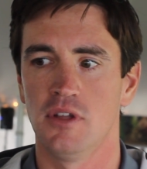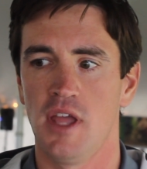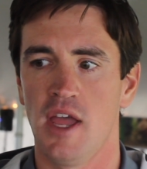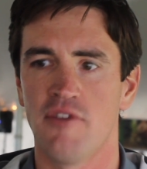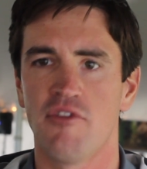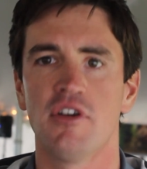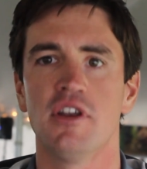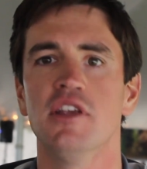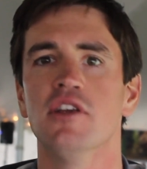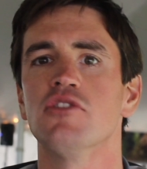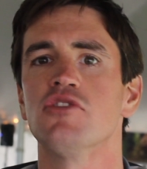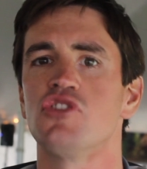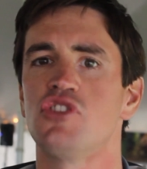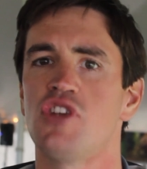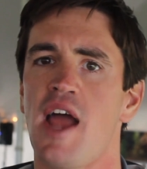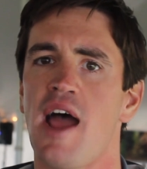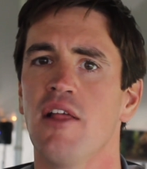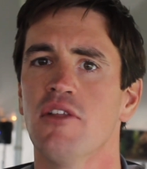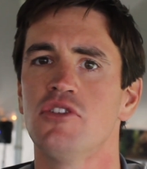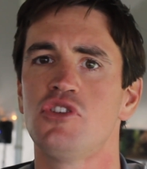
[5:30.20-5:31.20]
every year's
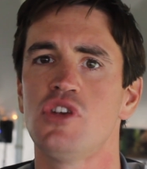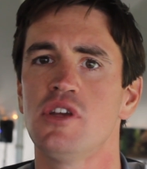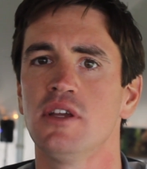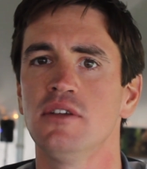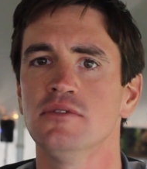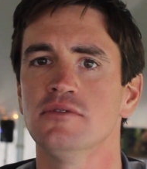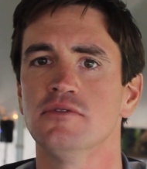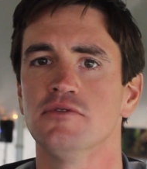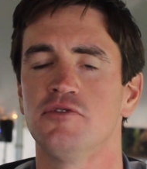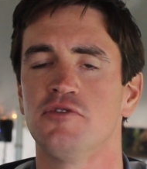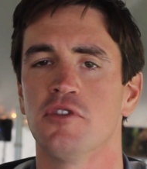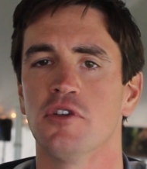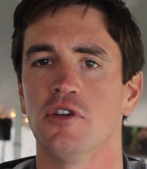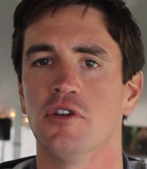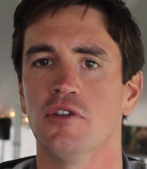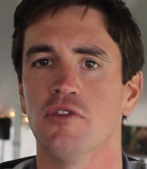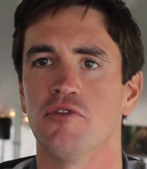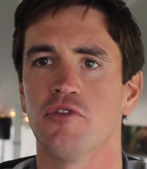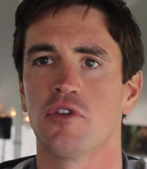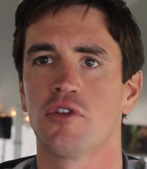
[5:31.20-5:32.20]
challenging
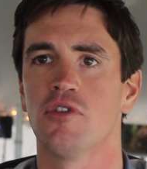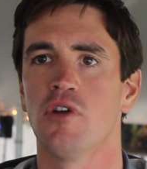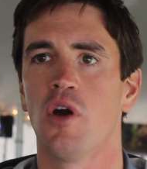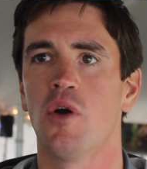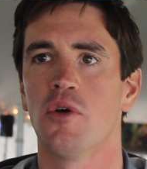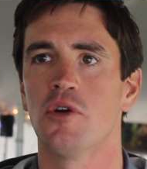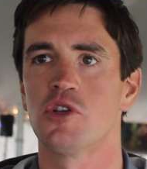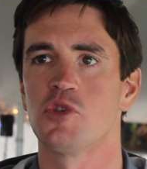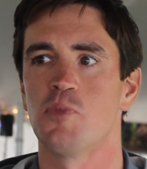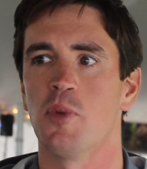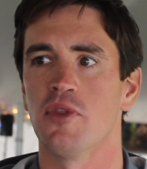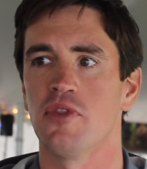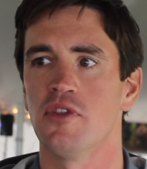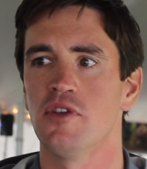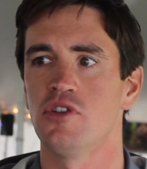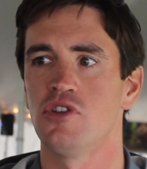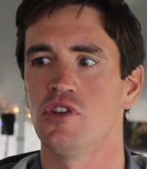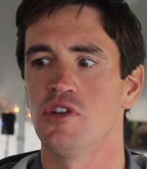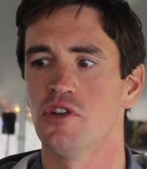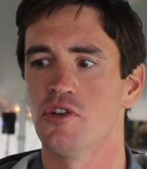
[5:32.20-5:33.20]
for, for growers, but
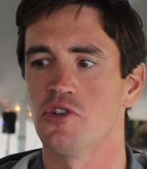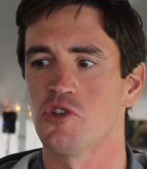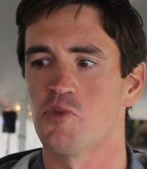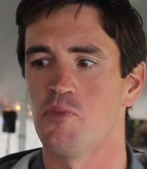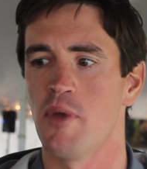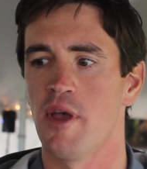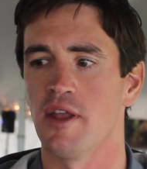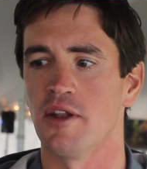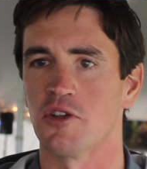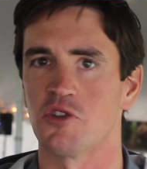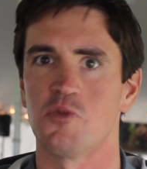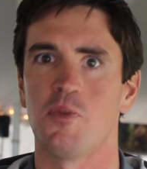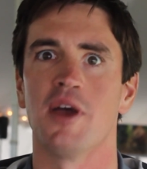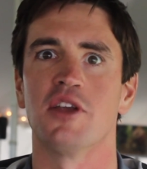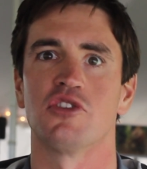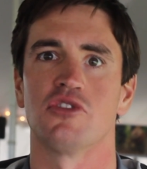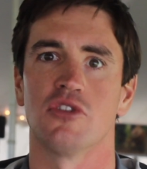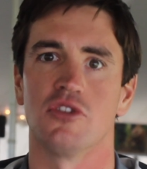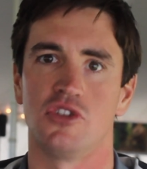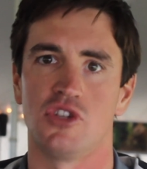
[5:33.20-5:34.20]
this year's been
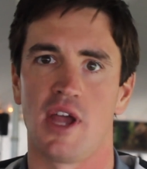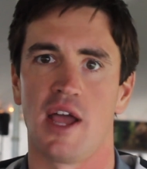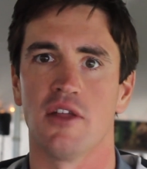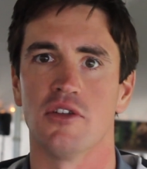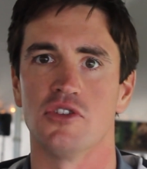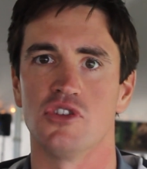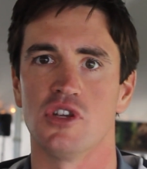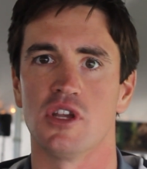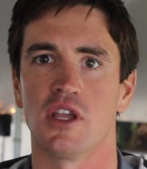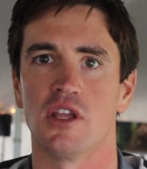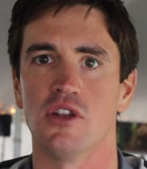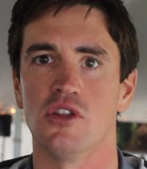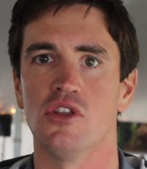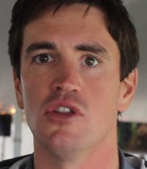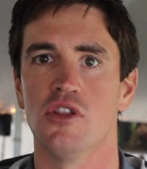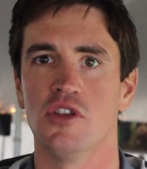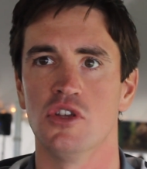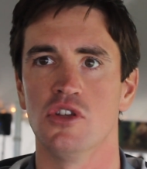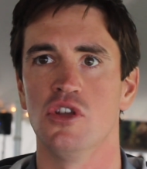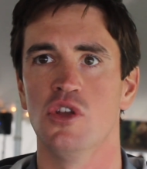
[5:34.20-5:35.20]
especially challenging,
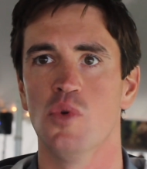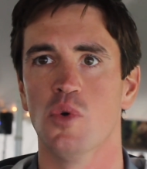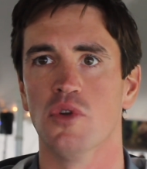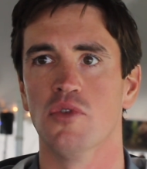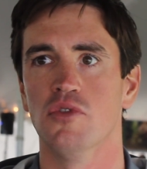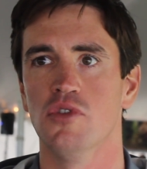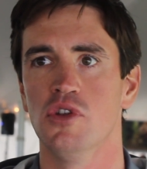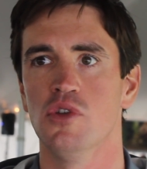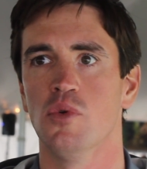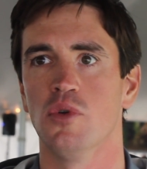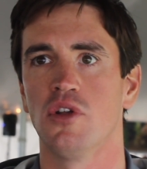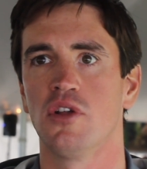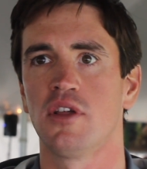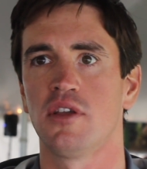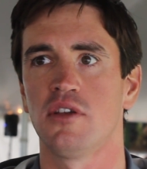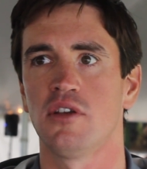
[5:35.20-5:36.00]
and you would you would